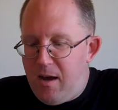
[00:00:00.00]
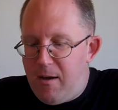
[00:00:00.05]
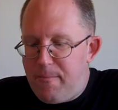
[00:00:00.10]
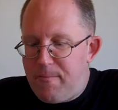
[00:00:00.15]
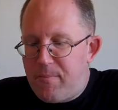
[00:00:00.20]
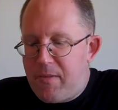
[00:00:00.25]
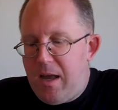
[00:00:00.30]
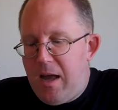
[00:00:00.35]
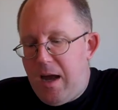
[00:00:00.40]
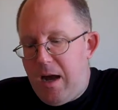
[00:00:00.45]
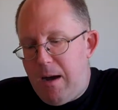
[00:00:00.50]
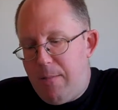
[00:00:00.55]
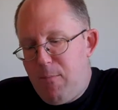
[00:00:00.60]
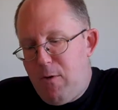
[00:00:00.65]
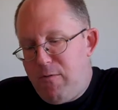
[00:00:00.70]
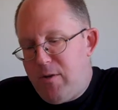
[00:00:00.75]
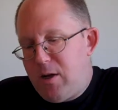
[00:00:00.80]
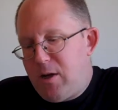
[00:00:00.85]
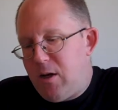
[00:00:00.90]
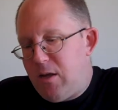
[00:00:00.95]
A
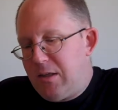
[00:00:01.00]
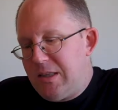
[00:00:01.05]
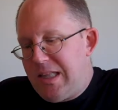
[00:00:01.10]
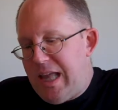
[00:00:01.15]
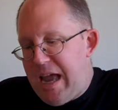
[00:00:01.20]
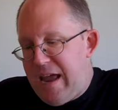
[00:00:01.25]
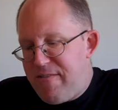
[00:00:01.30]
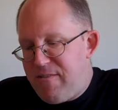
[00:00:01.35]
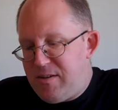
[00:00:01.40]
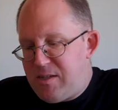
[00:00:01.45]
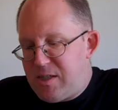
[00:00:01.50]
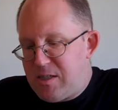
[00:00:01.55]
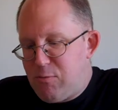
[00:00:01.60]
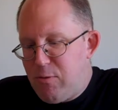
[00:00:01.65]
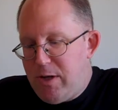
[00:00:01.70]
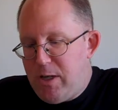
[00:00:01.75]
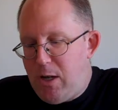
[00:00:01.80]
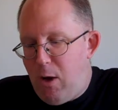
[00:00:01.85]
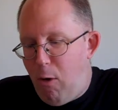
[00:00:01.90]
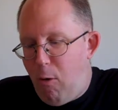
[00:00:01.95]
movie called Life as
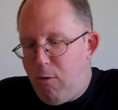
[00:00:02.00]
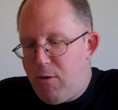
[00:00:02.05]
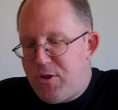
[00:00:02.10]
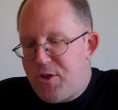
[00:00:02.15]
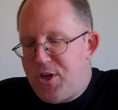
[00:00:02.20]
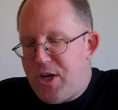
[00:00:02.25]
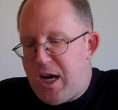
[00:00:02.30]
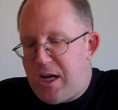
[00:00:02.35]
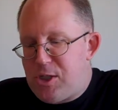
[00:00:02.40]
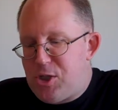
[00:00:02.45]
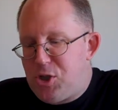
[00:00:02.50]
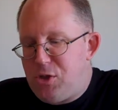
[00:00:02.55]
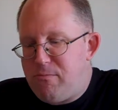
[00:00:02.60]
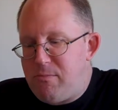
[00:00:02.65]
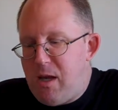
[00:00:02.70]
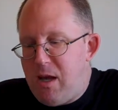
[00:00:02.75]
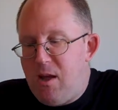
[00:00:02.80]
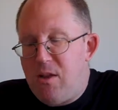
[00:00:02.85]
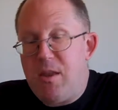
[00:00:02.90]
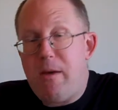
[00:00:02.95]
We Know It with Josh
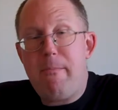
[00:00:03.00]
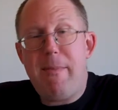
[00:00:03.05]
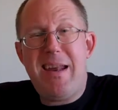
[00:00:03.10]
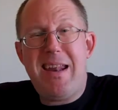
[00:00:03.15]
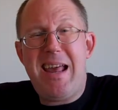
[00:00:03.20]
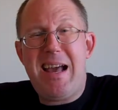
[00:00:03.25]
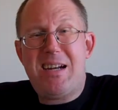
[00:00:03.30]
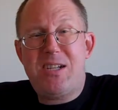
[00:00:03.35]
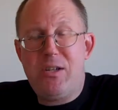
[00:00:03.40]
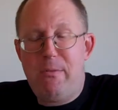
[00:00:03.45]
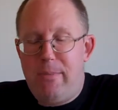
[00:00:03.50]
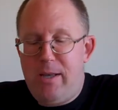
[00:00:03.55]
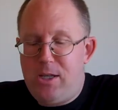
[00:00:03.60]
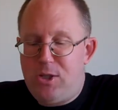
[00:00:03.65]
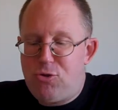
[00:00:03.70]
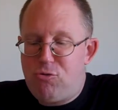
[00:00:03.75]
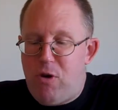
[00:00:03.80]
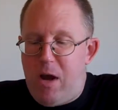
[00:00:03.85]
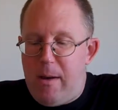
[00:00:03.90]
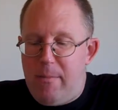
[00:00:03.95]
Duhamel, that might actually be a
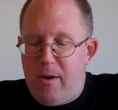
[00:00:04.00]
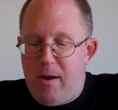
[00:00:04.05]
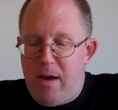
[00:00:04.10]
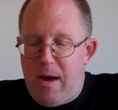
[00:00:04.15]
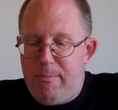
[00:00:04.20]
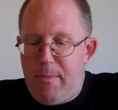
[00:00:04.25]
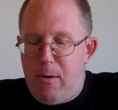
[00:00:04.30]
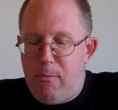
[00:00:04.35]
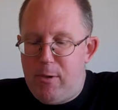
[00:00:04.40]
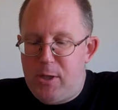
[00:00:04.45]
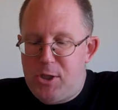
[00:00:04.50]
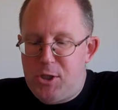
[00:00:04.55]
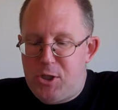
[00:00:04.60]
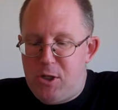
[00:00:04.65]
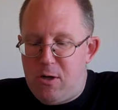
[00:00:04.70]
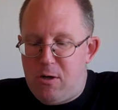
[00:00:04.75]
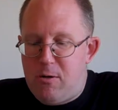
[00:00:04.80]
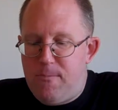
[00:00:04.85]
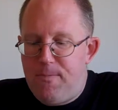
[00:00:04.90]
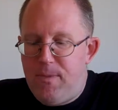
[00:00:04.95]
drama, I'm not really
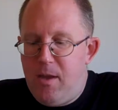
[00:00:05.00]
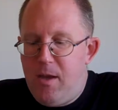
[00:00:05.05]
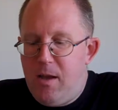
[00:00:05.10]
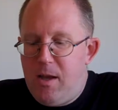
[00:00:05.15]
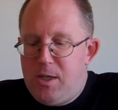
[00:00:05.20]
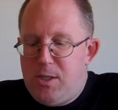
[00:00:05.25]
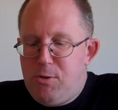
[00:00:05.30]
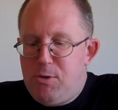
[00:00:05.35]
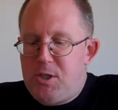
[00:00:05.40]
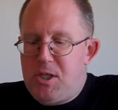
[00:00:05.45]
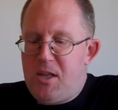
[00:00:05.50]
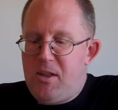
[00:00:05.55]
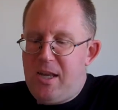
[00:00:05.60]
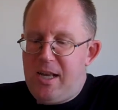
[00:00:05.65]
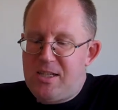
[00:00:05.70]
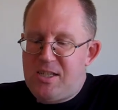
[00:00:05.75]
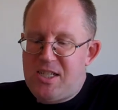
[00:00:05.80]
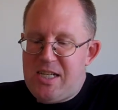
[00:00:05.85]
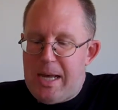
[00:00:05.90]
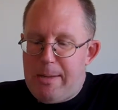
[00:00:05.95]
sure. She was in the
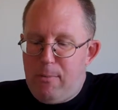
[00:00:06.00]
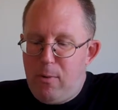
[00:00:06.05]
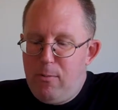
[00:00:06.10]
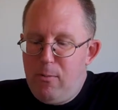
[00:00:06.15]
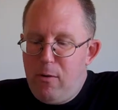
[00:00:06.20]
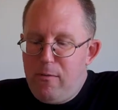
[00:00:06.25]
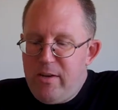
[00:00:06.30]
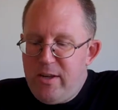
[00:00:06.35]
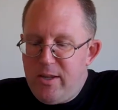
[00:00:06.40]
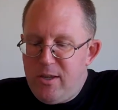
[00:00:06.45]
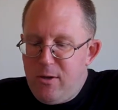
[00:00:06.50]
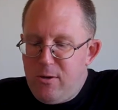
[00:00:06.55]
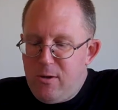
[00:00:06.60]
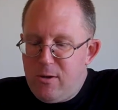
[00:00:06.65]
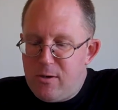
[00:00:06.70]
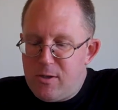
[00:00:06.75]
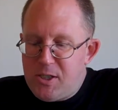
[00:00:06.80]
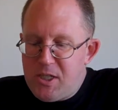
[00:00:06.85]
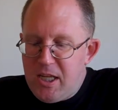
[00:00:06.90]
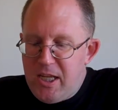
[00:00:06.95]
ensemble movie New
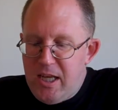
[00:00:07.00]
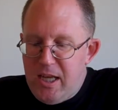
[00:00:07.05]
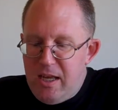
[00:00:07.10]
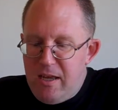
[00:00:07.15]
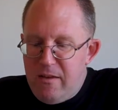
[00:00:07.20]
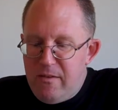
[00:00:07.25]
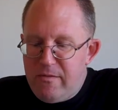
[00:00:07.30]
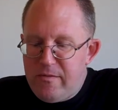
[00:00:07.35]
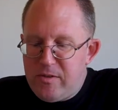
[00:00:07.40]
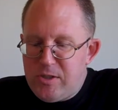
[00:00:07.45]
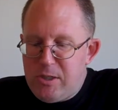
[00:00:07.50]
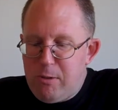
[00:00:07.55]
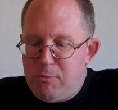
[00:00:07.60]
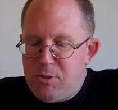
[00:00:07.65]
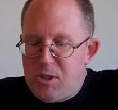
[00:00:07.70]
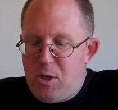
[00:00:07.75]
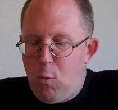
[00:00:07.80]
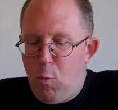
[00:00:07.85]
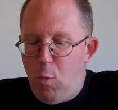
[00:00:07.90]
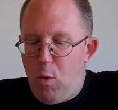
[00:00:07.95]
Year's Eve. She
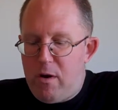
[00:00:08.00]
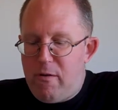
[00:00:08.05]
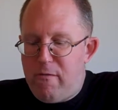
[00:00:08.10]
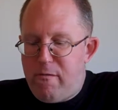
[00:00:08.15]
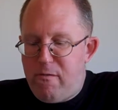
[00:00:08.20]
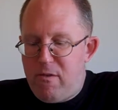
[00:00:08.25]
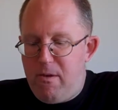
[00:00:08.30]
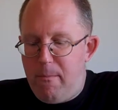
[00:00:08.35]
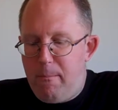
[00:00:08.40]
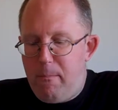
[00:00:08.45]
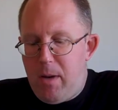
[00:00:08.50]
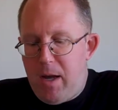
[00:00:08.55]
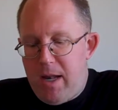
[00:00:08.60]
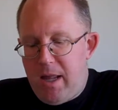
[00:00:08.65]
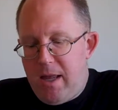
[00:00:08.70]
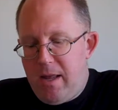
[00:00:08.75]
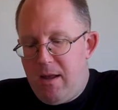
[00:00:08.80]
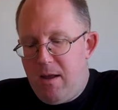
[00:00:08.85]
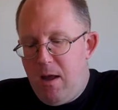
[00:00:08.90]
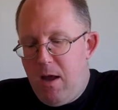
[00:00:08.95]
was in One for the
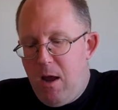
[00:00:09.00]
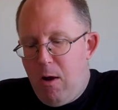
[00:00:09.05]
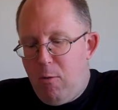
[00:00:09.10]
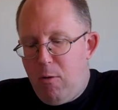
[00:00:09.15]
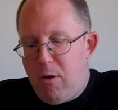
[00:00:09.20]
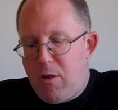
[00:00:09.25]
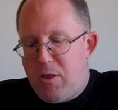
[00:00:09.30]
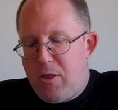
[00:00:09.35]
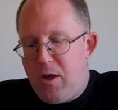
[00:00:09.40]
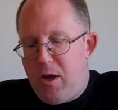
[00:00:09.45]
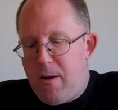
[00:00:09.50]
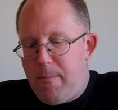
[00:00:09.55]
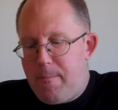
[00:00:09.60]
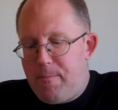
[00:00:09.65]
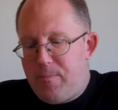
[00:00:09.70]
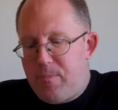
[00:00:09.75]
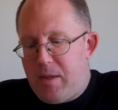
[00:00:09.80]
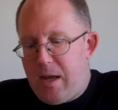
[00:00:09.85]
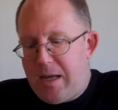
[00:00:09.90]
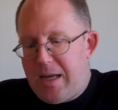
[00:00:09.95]
Money with
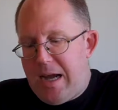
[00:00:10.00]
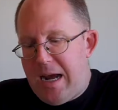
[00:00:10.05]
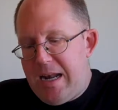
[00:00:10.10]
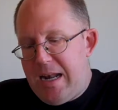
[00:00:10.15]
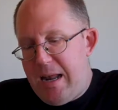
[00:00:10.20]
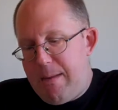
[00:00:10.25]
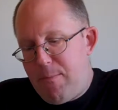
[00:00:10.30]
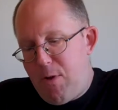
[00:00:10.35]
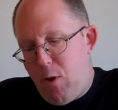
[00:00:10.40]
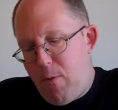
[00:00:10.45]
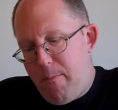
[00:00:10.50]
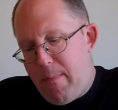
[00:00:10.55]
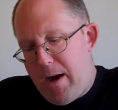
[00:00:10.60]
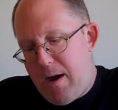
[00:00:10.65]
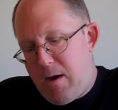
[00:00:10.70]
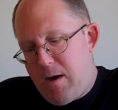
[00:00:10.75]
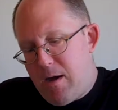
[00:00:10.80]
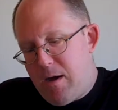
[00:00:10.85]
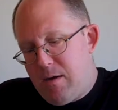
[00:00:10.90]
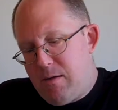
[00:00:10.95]
a guy named
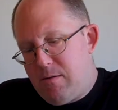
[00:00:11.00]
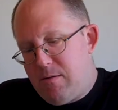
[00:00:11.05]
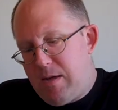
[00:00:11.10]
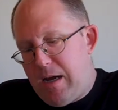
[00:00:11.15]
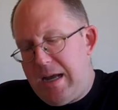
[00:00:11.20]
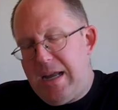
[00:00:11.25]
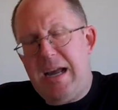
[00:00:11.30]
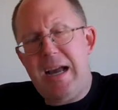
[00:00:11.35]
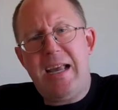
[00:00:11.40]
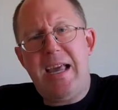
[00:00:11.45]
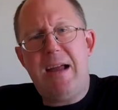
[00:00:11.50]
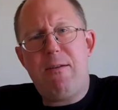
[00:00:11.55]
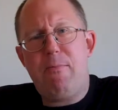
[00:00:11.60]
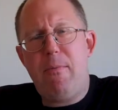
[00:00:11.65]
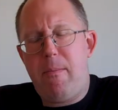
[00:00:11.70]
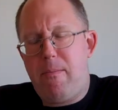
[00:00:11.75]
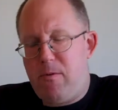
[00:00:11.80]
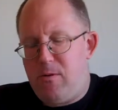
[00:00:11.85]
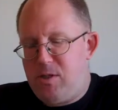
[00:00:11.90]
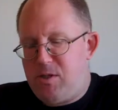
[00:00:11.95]
O'Mara. I can't
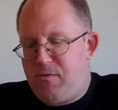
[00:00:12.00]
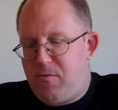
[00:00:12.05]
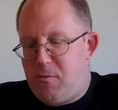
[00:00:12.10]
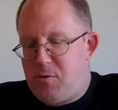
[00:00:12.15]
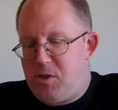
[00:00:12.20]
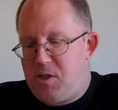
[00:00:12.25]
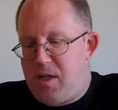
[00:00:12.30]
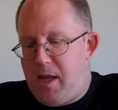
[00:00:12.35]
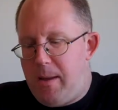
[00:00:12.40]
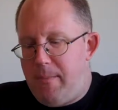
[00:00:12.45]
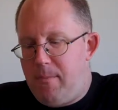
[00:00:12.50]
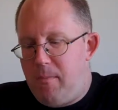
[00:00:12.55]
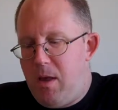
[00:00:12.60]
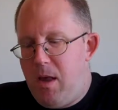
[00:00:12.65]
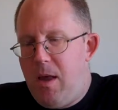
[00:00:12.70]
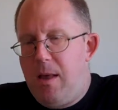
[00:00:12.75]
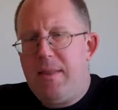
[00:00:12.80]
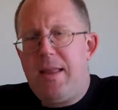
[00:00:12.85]
remember his first name.